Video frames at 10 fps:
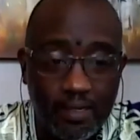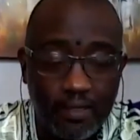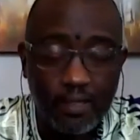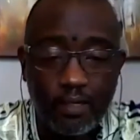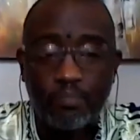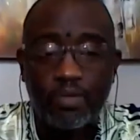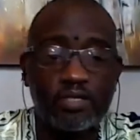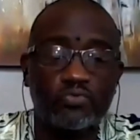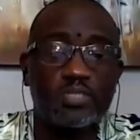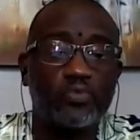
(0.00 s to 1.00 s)
We've
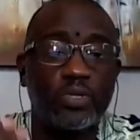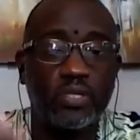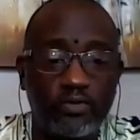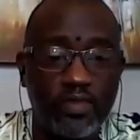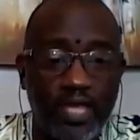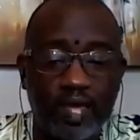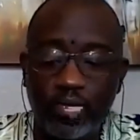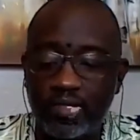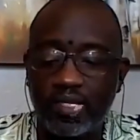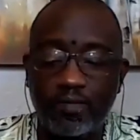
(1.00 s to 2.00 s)
got to be able
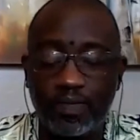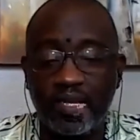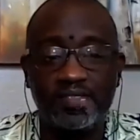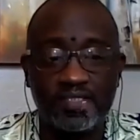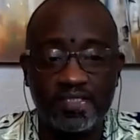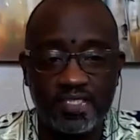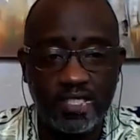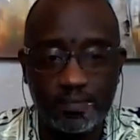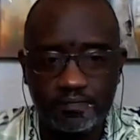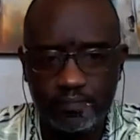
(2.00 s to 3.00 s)
to do that,
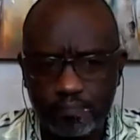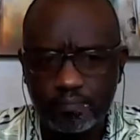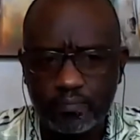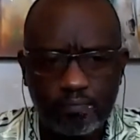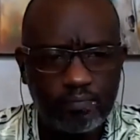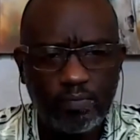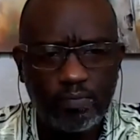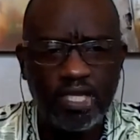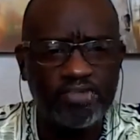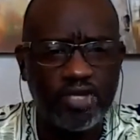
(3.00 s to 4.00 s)
because once we can do
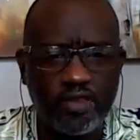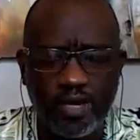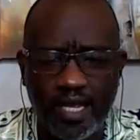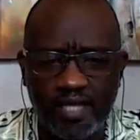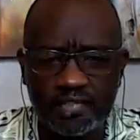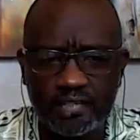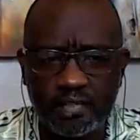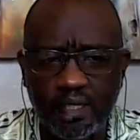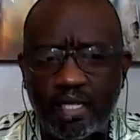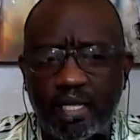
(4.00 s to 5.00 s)
that, we can then begin to
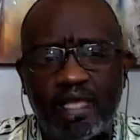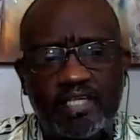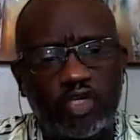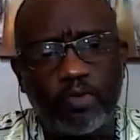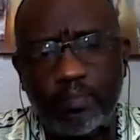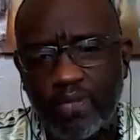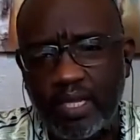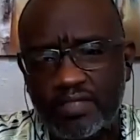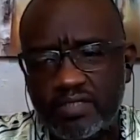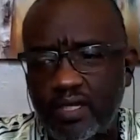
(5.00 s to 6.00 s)
see
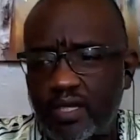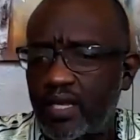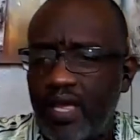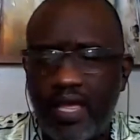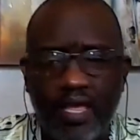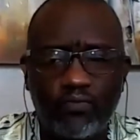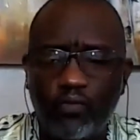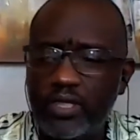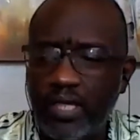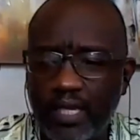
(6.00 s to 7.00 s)
each other
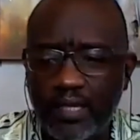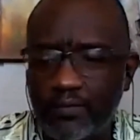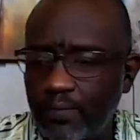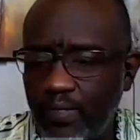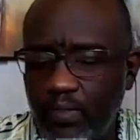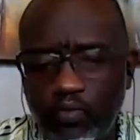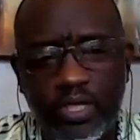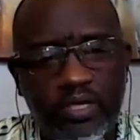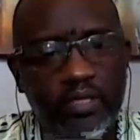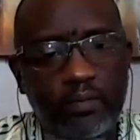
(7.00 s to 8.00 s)
as human
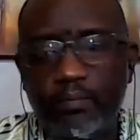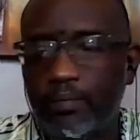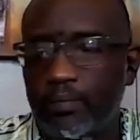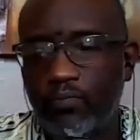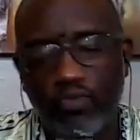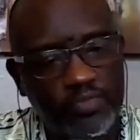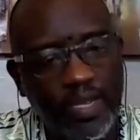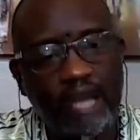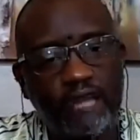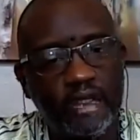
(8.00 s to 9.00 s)
beings,
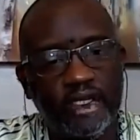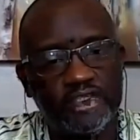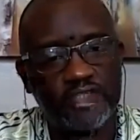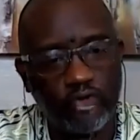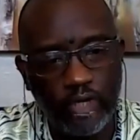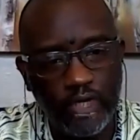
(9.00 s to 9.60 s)
and we can